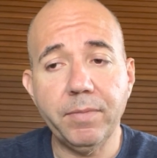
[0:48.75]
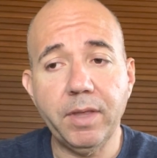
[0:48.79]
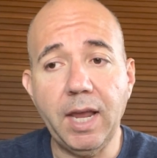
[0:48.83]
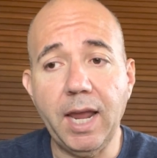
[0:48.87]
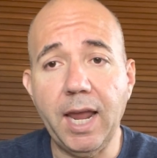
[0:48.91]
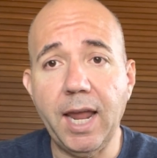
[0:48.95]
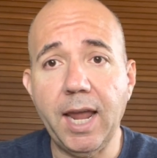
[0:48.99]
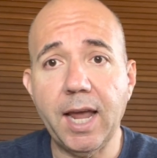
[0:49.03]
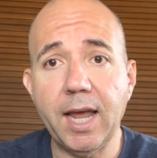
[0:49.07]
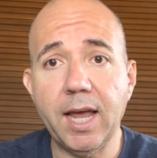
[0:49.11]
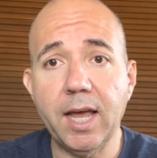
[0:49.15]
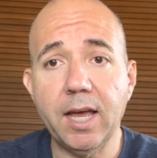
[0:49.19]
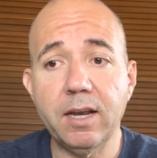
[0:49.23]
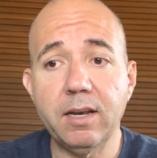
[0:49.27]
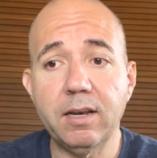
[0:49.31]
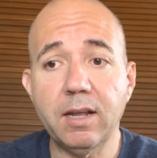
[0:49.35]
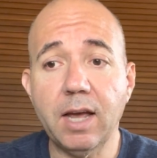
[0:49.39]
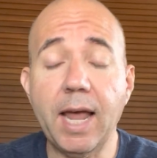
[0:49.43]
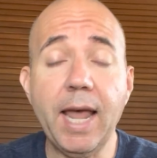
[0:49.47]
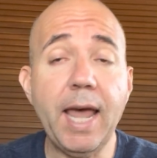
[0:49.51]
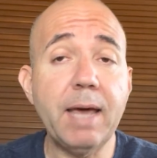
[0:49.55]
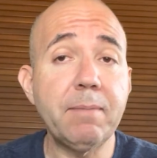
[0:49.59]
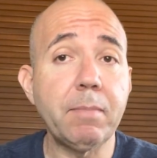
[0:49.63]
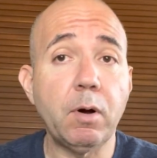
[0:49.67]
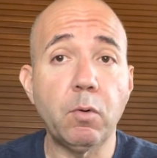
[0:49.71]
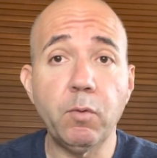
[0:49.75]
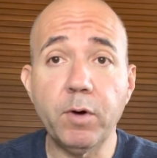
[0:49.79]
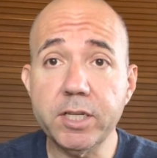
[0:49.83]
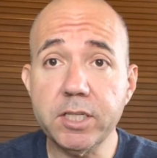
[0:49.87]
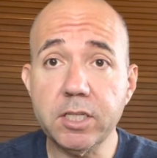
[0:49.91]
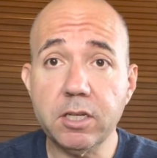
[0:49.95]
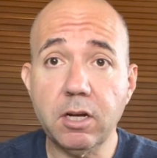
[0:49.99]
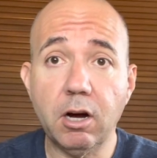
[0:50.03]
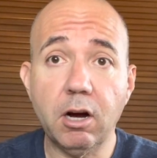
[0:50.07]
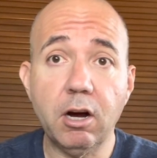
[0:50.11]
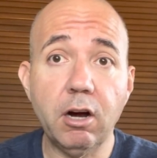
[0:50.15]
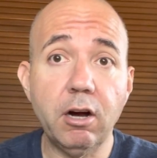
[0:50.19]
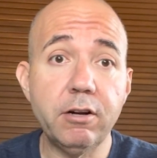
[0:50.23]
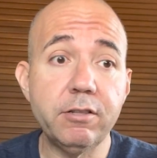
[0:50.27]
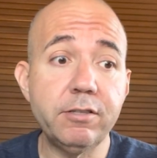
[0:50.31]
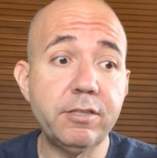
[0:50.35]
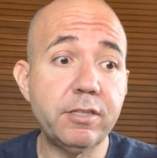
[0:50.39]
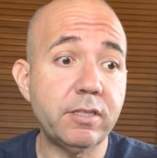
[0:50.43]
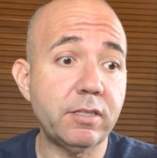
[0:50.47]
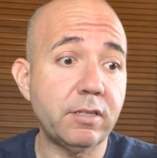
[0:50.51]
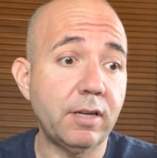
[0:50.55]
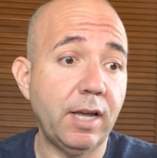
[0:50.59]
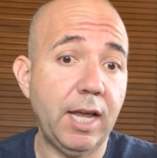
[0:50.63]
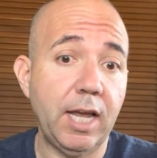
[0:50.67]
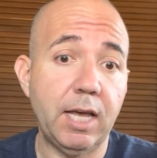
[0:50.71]
and I had my wrist
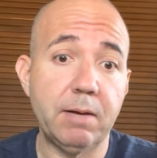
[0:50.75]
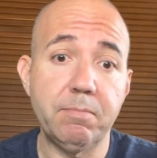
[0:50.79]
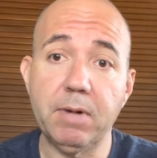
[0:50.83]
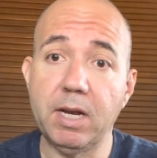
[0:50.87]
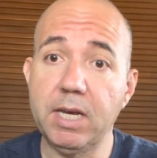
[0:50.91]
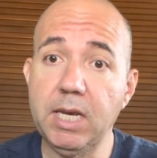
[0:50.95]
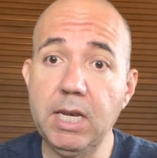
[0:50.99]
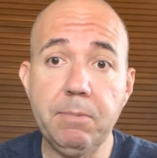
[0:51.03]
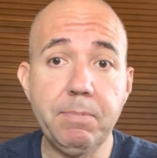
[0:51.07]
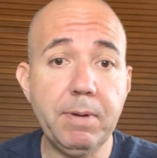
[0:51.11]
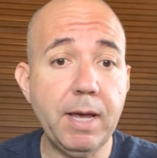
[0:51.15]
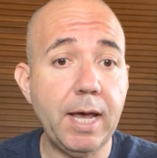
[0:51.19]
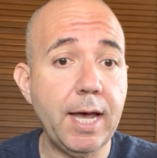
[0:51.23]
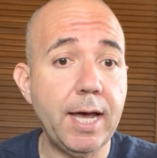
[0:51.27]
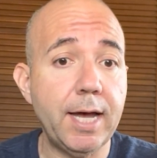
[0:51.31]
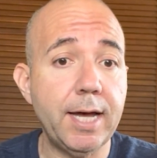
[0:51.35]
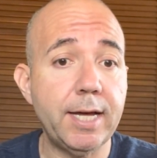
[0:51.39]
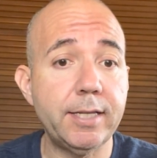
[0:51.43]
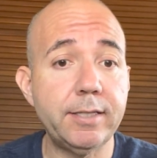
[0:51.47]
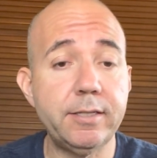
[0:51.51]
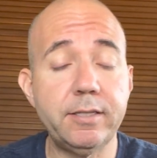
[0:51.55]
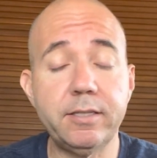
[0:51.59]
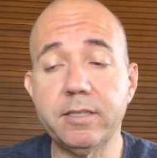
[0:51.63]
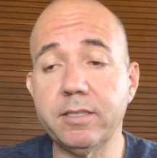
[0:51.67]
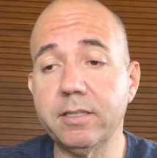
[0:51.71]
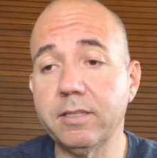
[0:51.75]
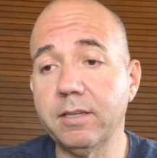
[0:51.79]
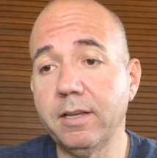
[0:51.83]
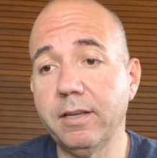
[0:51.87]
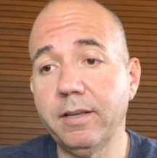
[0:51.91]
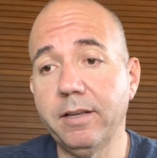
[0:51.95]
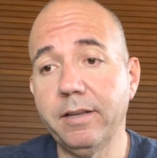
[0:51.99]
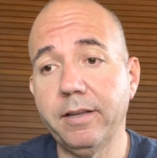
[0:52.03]
guards, I had my knee pads,